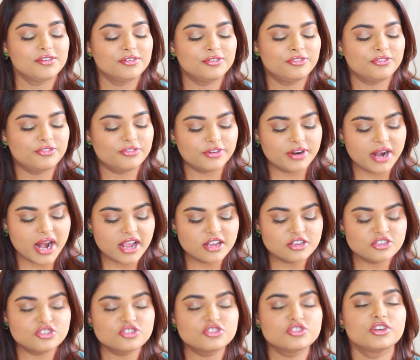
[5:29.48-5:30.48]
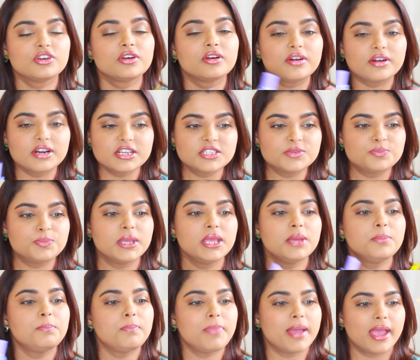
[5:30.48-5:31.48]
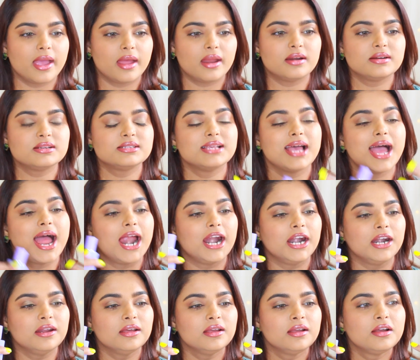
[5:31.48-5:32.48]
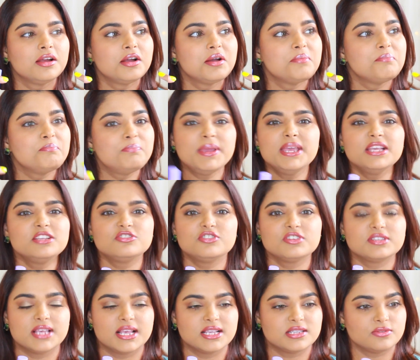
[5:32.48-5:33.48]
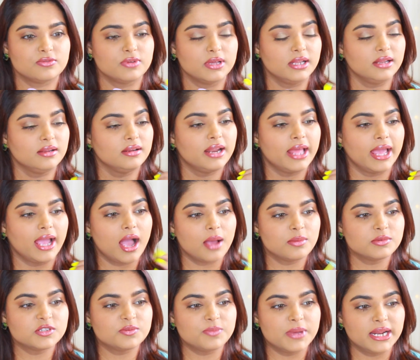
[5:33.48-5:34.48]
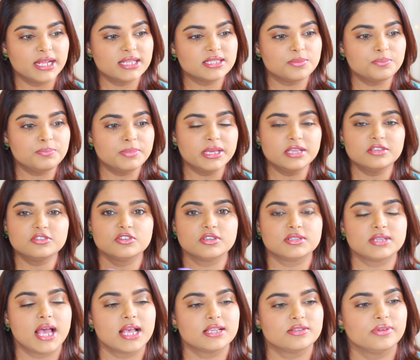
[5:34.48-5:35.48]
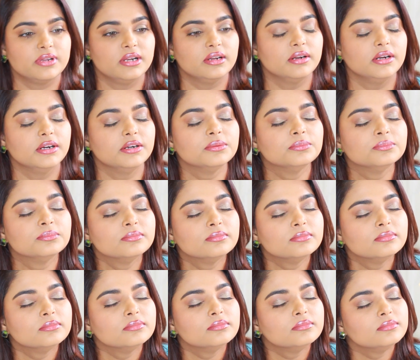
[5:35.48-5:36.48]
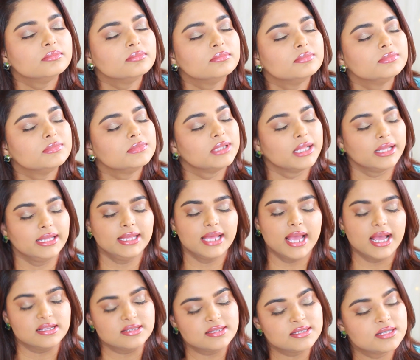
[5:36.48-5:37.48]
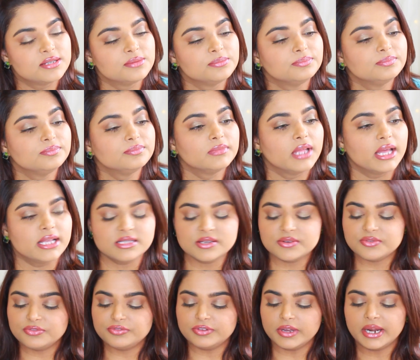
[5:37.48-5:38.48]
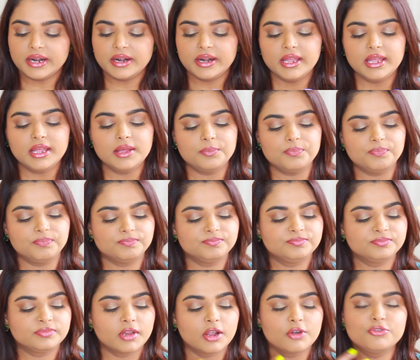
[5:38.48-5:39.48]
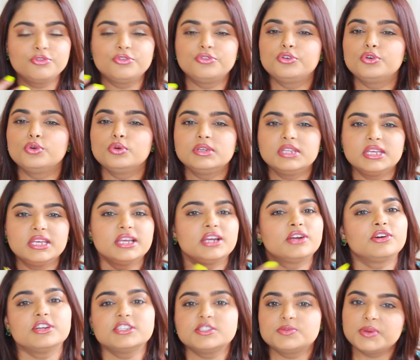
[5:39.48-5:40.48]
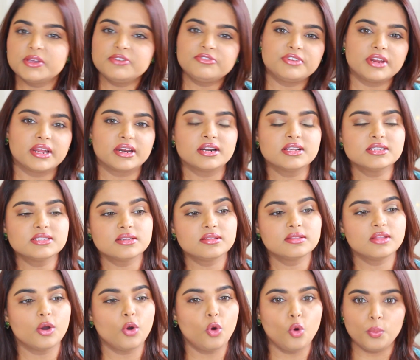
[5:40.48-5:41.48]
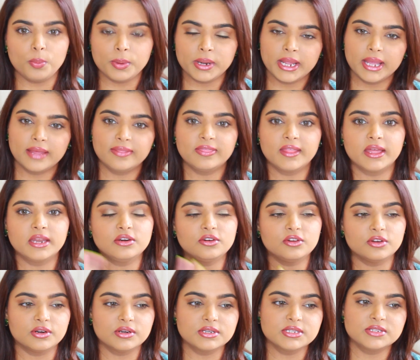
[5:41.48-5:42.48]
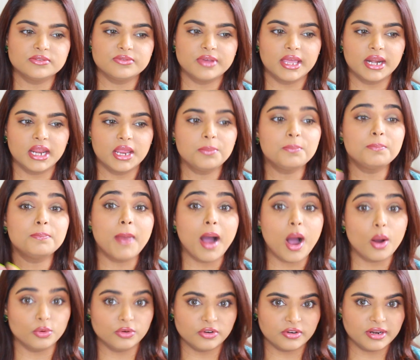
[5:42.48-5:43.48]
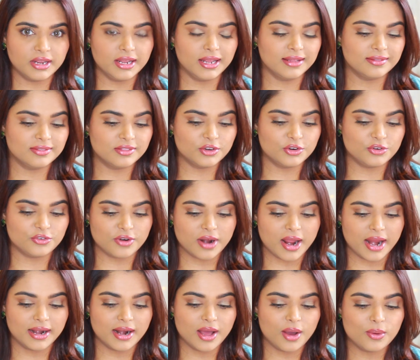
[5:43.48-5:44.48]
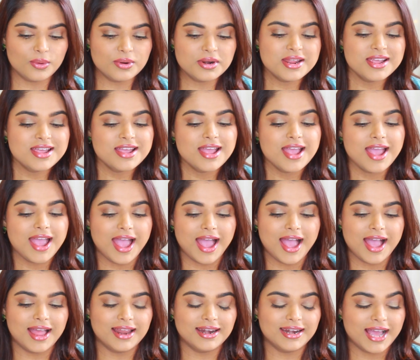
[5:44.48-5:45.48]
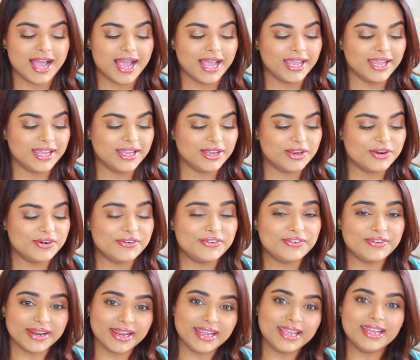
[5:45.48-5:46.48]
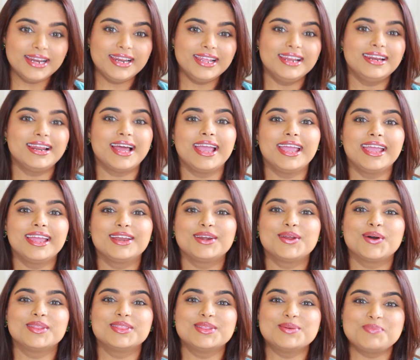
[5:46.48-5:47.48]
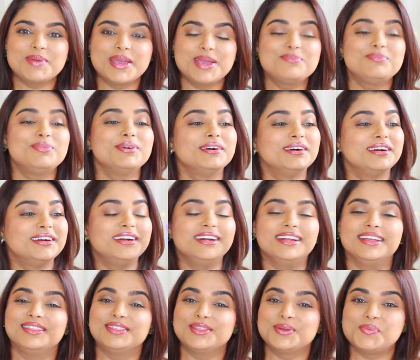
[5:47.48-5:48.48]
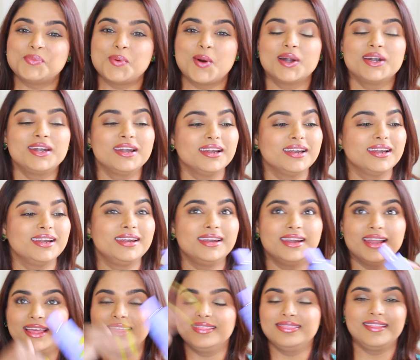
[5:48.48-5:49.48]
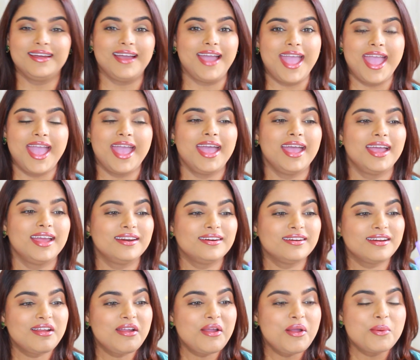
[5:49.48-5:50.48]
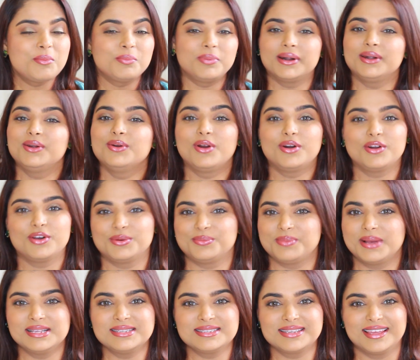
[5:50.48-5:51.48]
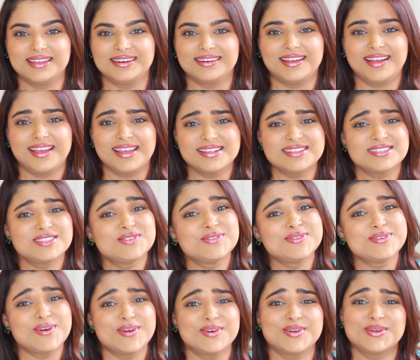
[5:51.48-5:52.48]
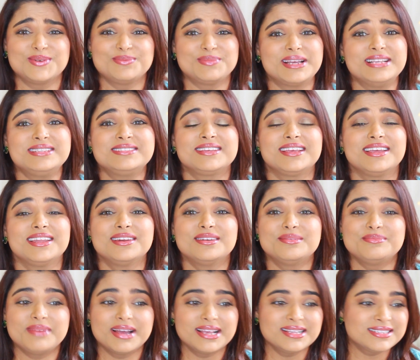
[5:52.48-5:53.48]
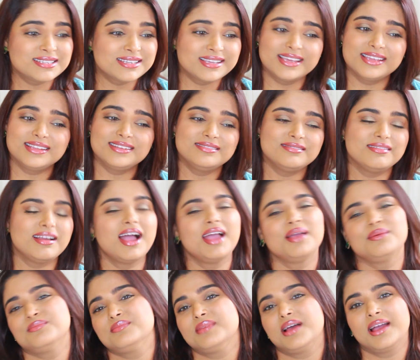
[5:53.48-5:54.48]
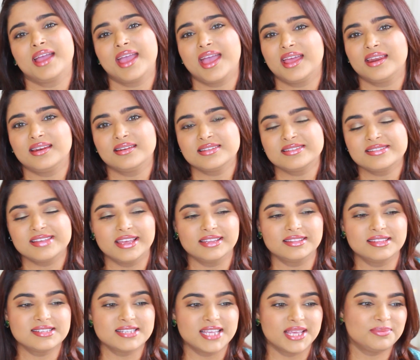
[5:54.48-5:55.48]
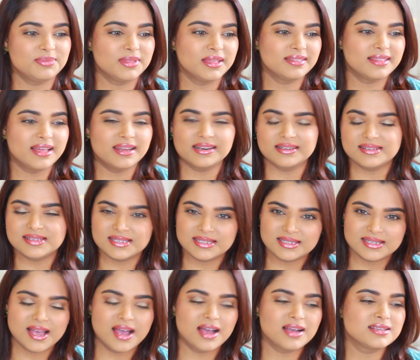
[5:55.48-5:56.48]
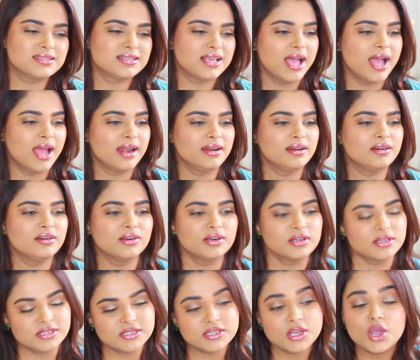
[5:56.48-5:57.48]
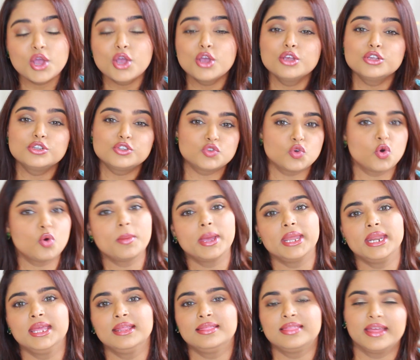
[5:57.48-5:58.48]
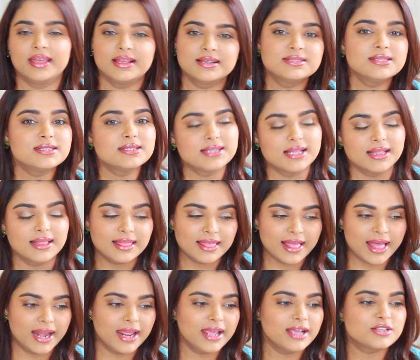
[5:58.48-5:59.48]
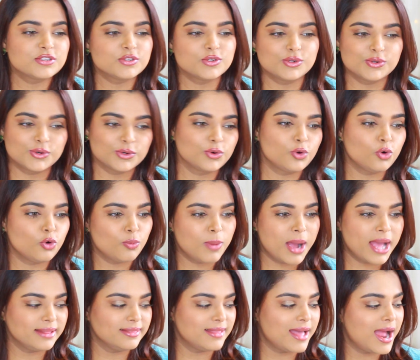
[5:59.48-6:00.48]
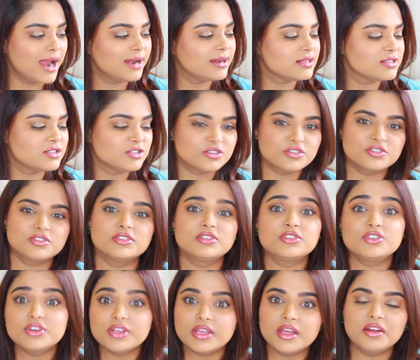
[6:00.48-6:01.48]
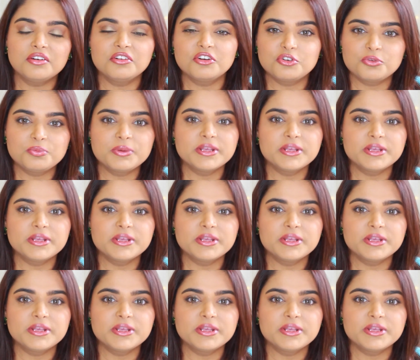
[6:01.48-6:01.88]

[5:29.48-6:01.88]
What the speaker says: Fresh, crispy pears and peaches as well. Like I'm smelling some peaches as well in it. Yes, it's a very fruity, crispy fragrance in the opening and then turns very powdery in the dry down. And I really like it on the paper, in the bottle, in the air, but not on my skin, guys. Not on my skin. My skin, I'm again saying the same thing, that it sucks and it turns so many things synthetic, so don't go by that. It's just a 300